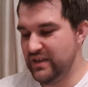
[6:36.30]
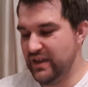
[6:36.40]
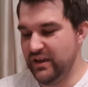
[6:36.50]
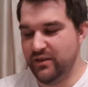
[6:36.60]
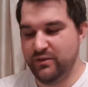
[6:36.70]

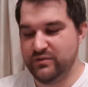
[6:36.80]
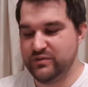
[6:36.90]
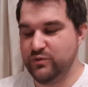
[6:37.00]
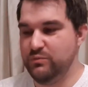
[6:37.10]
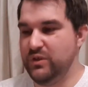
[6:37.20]
and
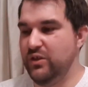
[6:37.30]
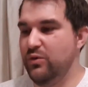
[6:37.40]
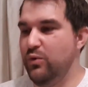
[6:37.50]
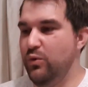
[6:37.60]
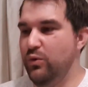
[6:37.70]
assuming
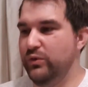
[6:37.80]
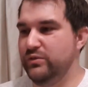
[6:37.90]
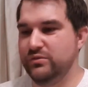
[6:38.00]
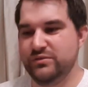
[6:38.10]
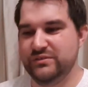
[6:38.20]
horde.
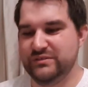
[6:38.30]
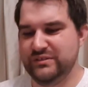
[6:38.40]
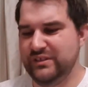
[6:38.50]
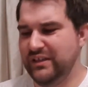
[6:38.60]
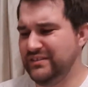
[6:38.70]
So,
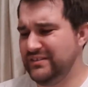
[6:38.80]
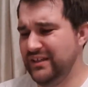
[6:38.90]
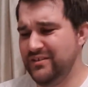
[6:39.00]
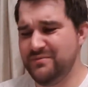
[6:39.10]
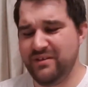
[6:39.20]
you know, just
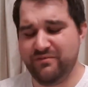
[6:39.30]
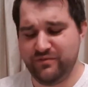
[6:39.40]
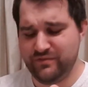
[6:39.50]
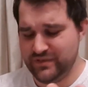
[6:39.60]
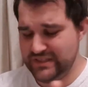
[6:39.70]
a little bit of
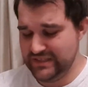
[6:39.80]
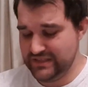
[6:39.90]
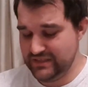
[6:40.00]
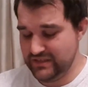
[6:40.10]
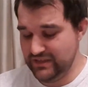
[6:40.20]

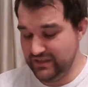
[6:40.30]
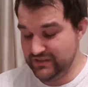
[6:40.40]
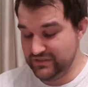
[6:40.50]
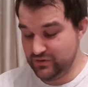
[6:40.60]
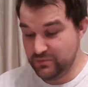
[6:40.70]
this
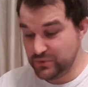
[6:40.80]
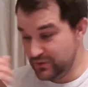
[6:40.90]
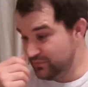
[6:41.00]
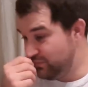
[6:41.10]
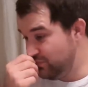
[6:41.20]

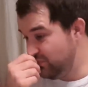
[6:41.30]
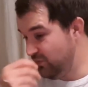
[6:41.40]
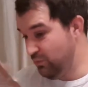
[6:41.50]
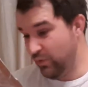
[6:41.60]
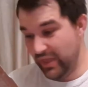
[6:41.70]
description on
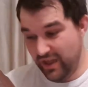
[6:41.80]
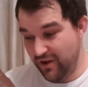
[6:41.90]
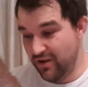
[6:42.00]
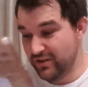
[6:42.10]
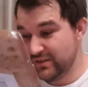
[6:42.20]
what they
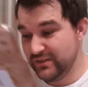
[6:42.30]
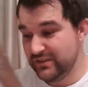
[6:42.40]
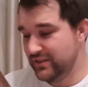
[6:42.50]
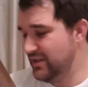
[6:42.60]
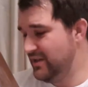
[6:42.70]
are.
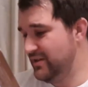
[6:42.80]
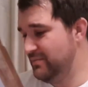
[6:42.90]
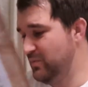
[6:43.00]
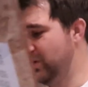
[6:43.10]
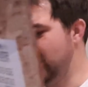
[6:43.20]

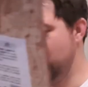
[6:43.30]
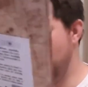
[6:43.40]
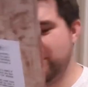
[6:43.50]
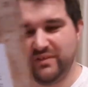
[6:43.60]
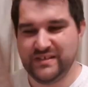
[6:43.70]
On each
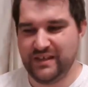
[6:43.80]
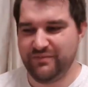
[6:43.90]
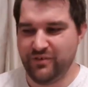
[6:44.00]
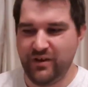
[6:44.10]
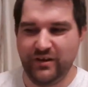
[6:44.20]
one of these
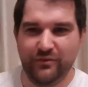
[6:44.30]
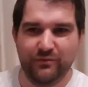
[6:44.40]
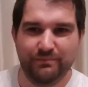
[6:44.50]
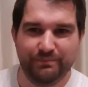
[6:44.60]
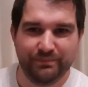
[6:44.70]
have their own
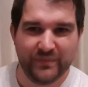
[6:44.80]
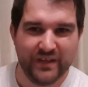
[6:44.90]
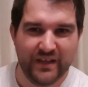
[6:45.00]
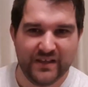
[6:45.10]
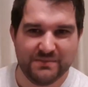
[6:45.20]
little,
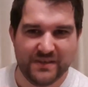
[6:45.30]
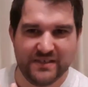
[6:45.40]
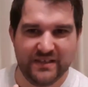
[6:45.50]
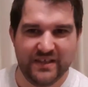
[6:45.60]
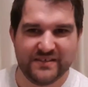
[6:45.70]
it's
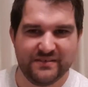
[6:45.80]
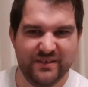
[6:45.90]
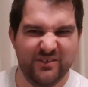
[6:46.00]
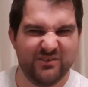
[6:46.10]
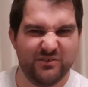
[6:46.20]
basically this
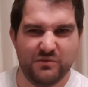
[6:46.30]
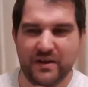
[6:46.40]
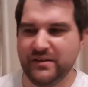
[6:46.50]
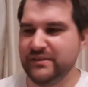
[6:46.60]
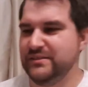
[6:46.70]
that I've just
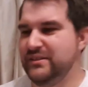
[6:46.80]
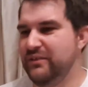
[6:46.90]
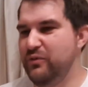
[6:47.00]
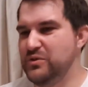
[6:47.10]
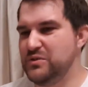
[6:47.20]
read.
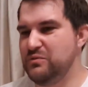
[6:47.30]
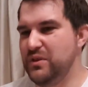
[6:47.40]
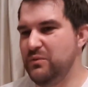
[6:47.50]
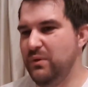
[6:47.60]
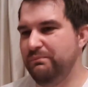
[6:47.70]
We'll just
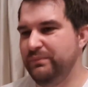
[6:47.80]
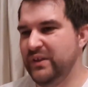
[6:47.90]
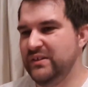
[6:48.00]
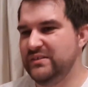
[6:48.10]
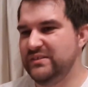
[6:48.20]
read the one.
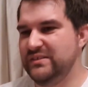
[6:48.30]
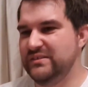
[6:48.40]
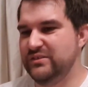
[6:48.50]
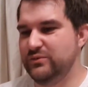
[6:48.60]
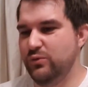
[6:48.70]
So this
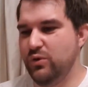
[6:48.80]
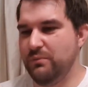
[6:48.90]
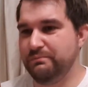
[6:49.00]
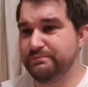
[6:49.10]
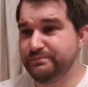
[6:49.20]
is just orc
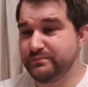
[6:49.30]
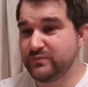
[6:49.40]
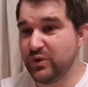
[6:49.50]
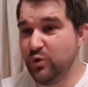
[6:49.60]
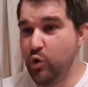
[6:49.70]

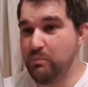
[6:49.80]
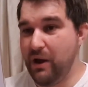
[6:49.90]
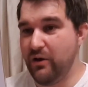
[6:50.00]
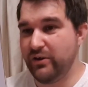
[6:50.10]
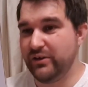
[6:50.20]

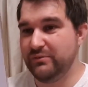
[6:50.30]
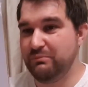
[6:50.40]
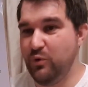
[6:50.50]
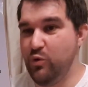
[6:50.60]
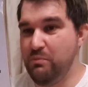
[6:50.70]

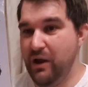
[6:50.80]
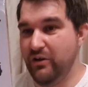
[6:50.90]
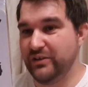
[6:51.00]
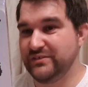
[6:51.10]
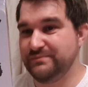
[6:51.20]

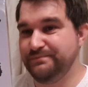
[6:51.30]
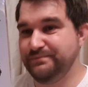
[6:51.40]
barracks.